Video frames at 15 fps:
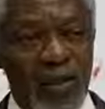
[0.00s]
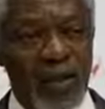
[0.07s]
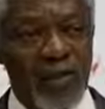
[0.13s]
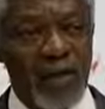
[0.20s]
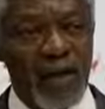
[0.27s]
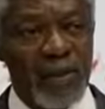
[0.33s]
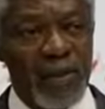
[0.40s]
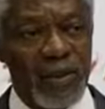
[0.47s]
of the
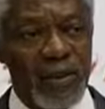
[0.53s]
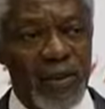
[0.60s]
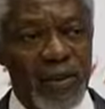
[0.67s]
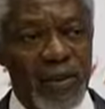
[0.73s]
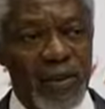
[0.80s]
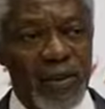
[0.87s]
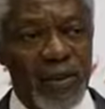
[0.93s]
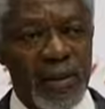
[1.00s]

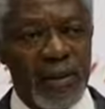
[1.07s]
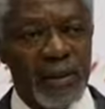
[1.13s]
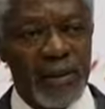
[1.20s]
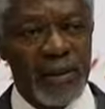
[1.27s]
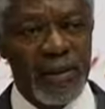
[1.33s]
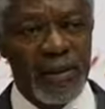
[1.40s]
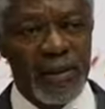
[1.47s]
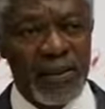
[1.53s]
pharmaceutical
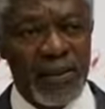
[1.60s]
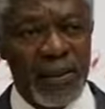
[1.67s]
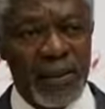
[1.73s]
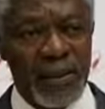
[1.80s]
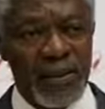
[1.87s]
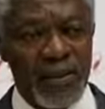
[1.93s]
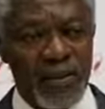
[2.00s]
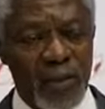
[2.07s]
companies
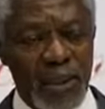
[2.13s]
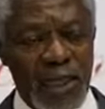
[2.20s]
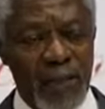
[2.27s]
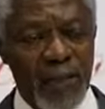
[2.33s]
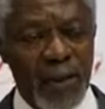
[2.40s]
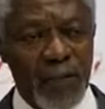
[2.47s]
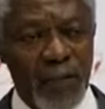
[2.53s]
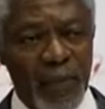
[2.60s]
to
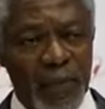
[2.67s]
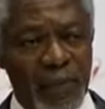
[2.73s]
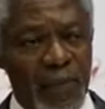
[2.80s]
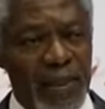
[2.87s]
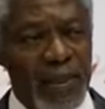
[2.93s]
come up with